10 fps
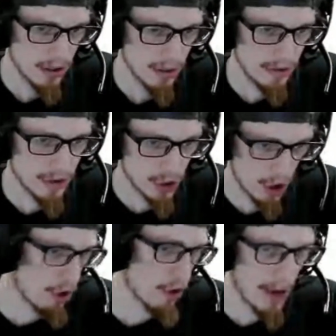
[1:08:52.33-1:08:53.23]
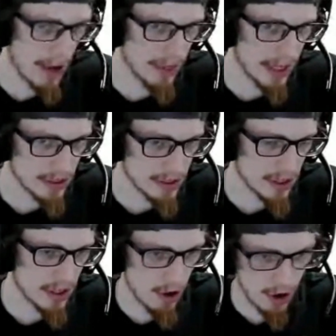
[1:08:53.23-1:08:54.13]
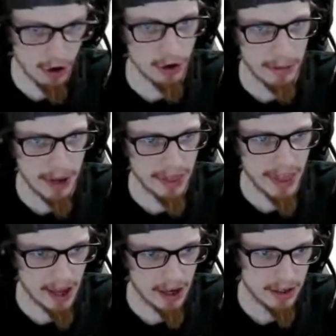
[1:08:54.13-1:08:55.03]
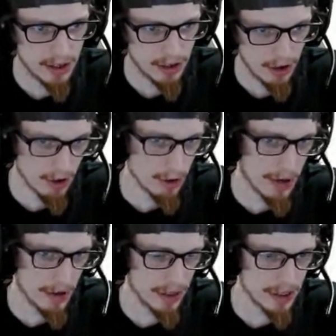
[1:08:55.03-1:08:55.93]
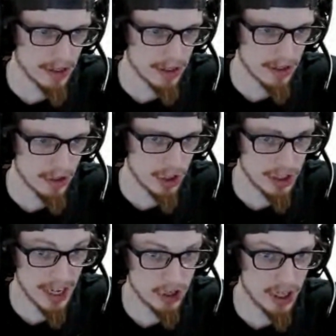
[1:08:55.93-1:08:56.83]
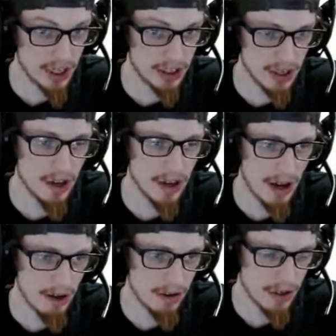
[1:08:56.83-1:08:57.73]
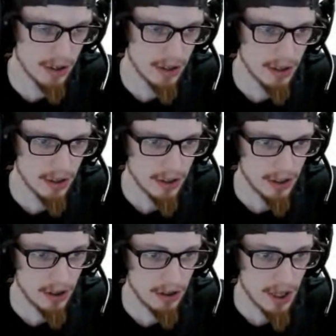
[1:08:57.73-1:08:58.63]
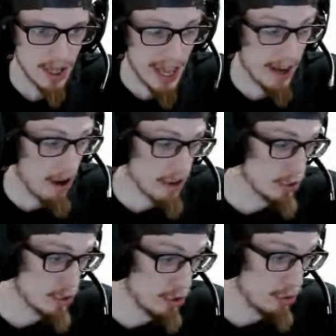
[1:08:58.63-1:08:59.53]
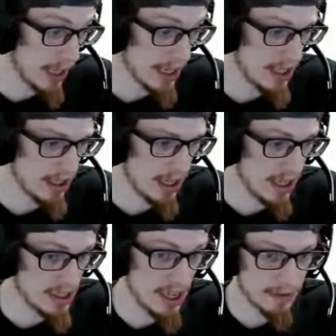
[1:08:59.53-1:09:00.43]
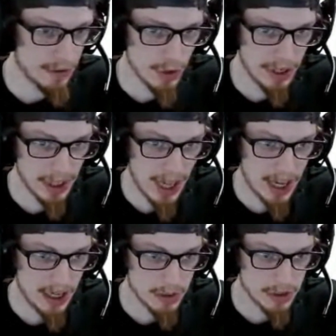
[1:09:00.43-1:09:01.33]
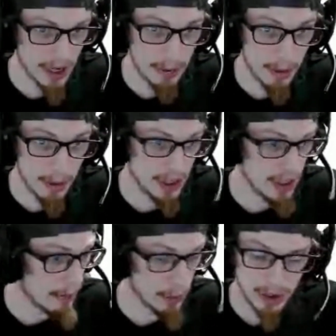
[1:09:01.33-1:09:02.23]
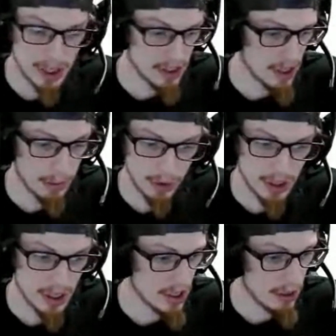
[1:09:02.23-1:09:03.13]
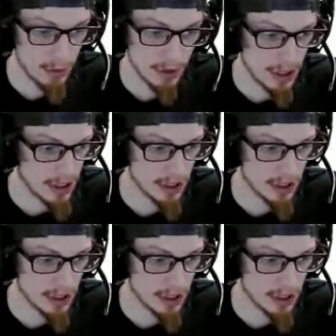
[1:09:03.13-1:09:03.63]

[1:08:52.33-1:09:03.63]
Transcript: We've just heard about this and heard about that, heard about this. Shit's actually getting done now. Oh, yeah. And also too, like he said straight out the gate, he was like, "I'm coming in, I'm doing this, I'm doing this, I'm doing this."